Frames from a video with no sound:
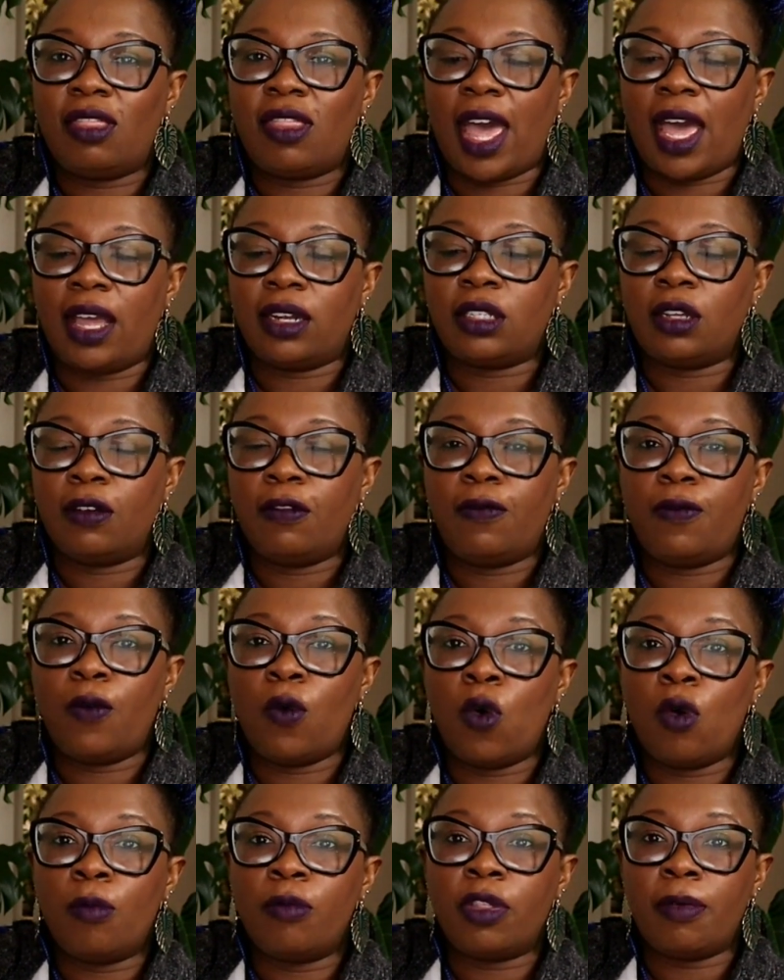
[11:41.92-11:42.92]
that
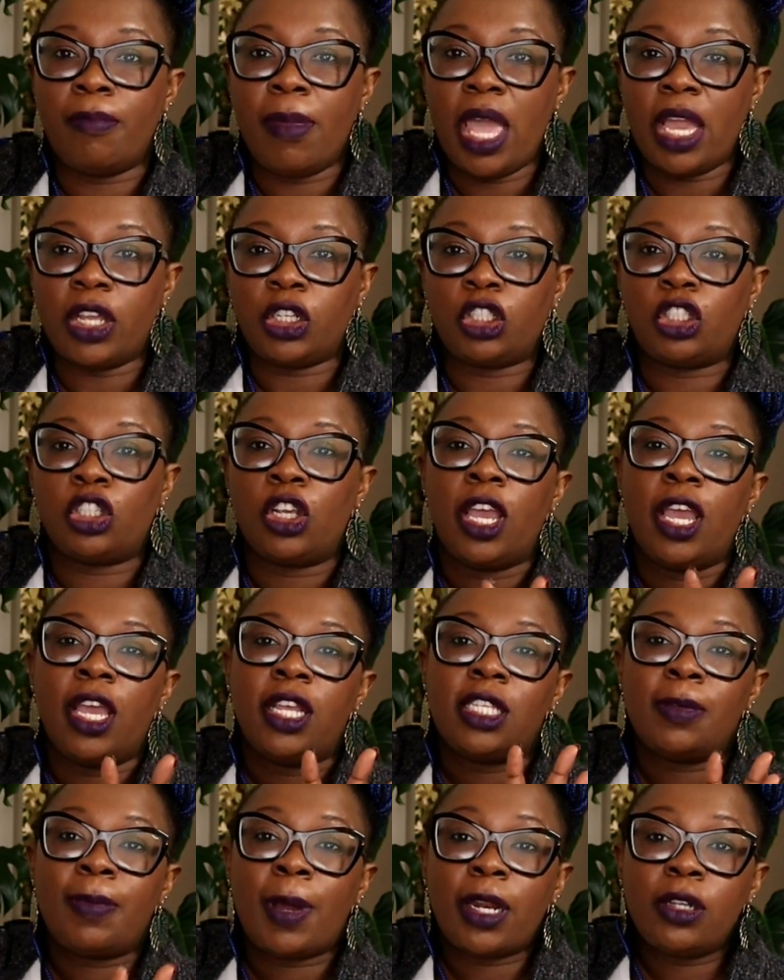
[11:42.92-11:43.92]
form the mesh.
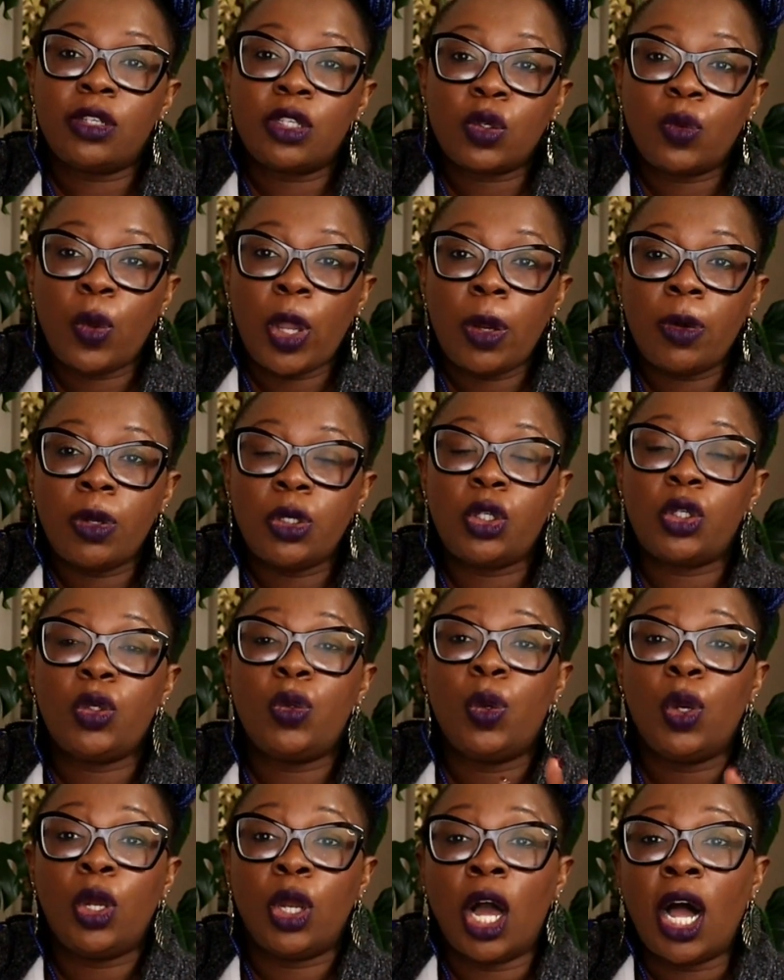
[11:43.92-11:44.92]
It's about a square or
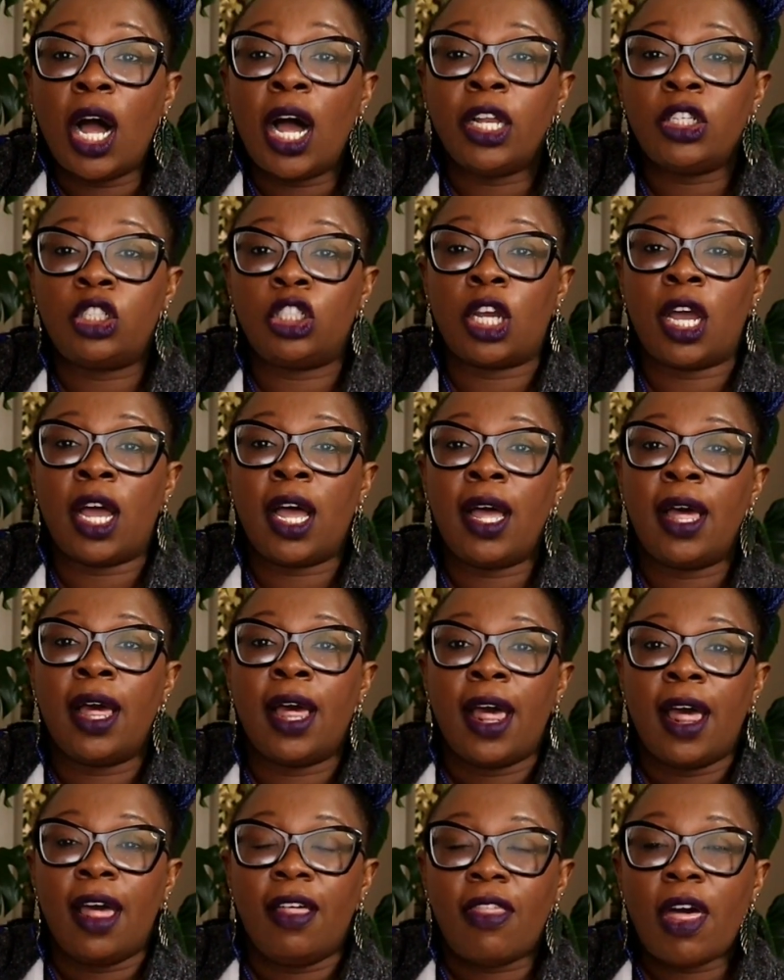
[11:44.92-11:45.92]
two larger
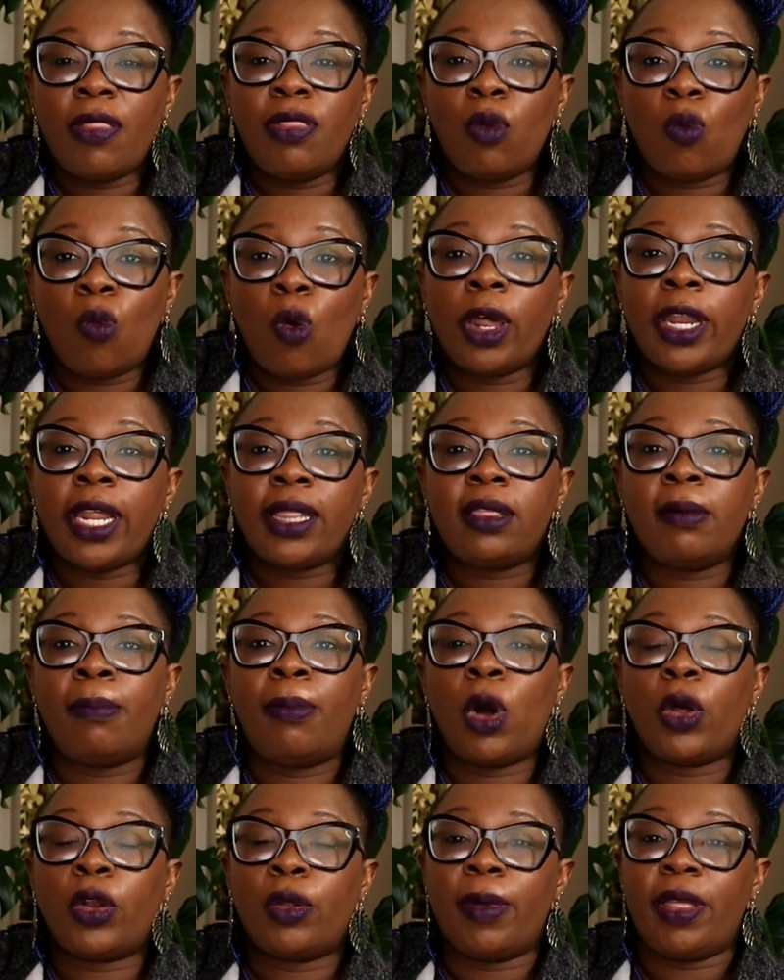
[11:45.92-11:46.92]
than the one at the
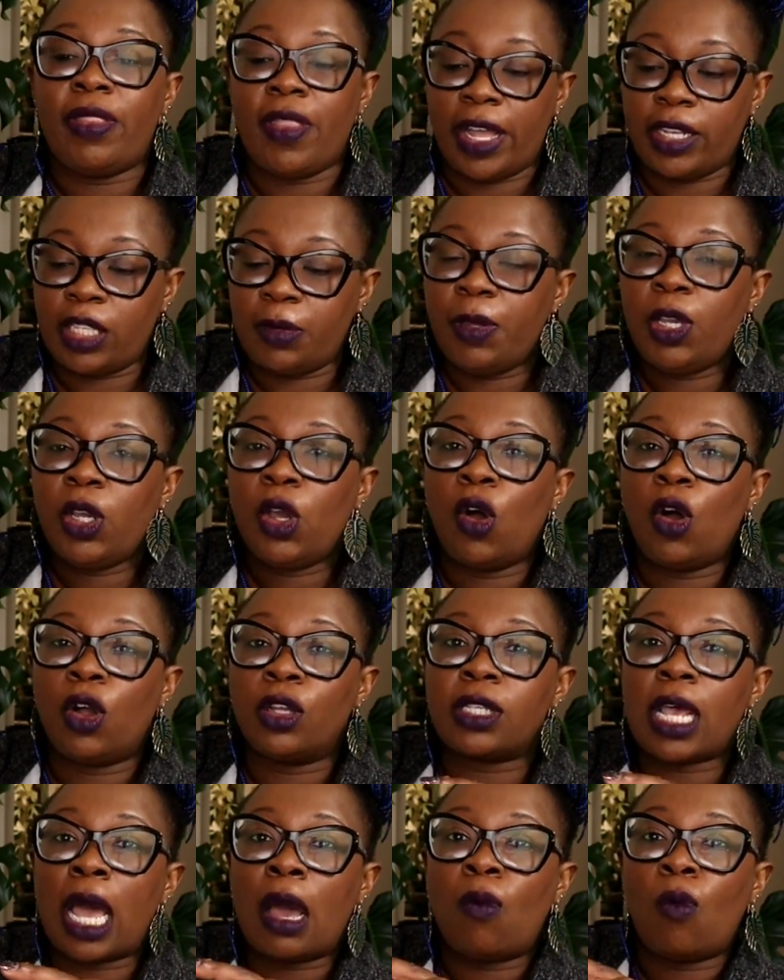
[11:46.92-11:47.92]
bottom. And that's
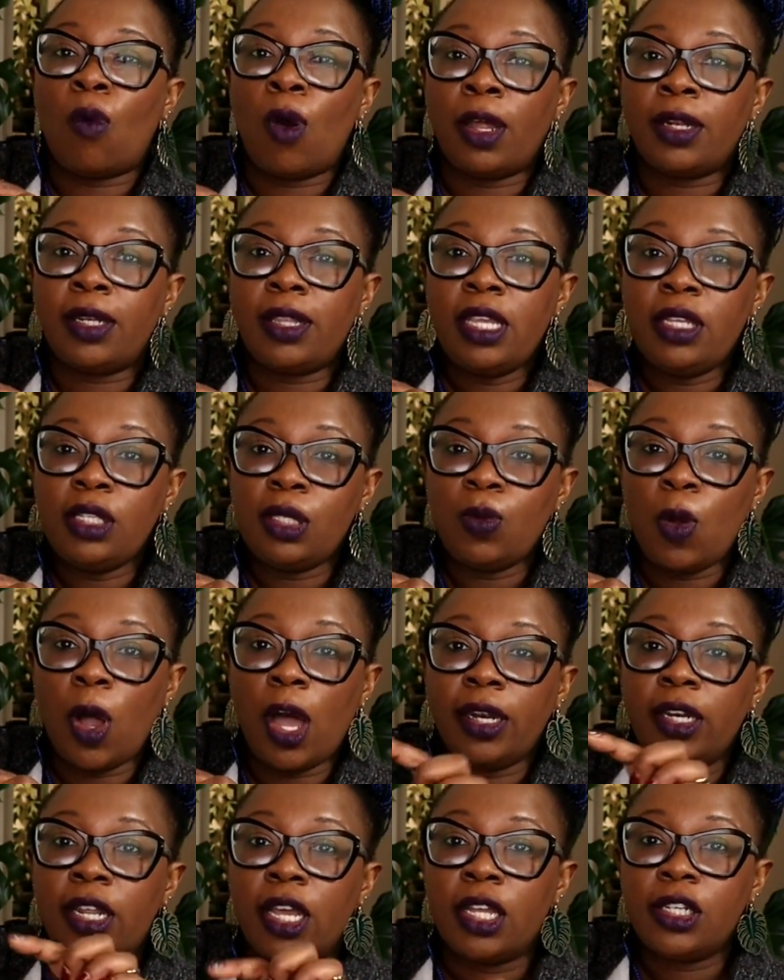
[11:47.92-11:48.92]
because I want this
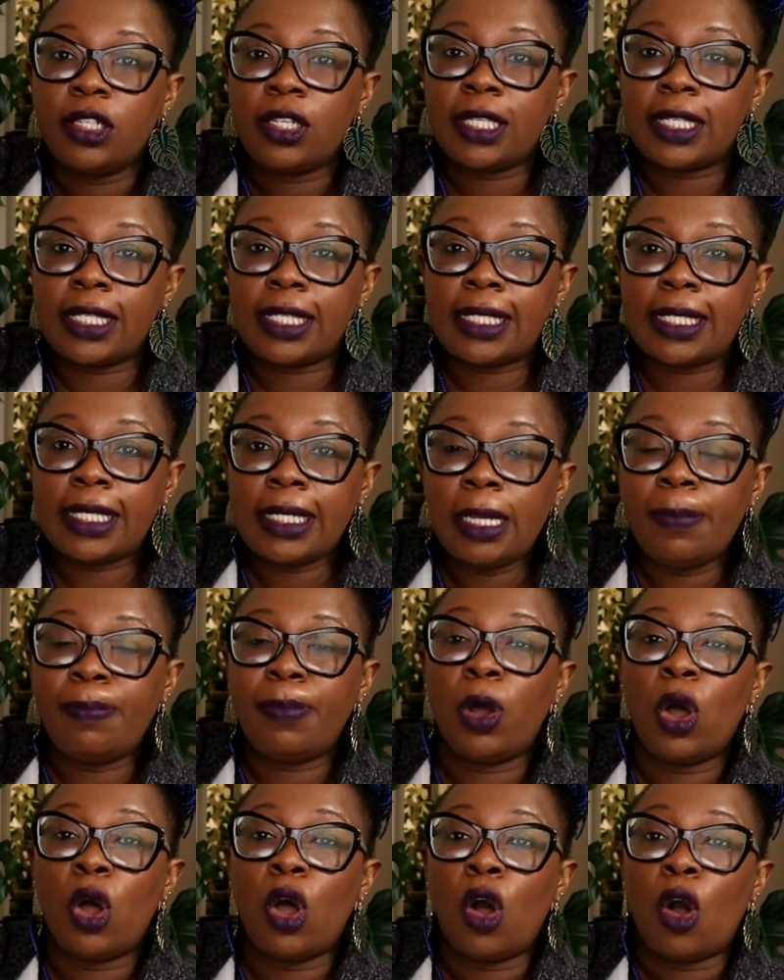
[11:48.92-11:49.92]
one to
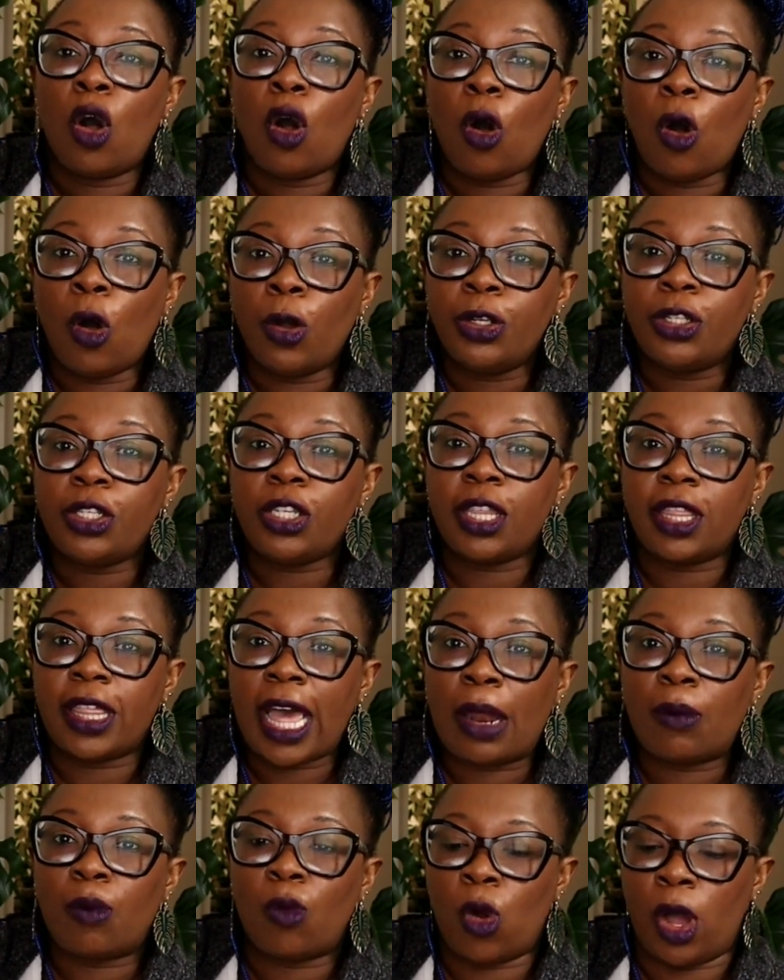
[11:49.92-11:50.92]
slip onto
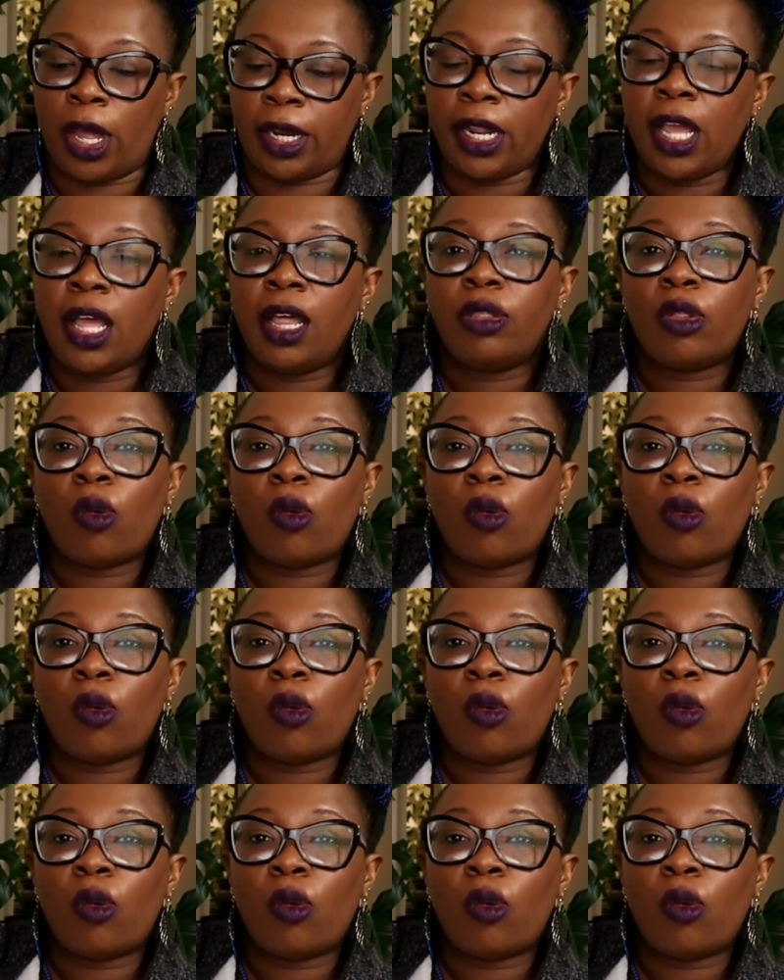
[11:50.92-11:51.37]
that one.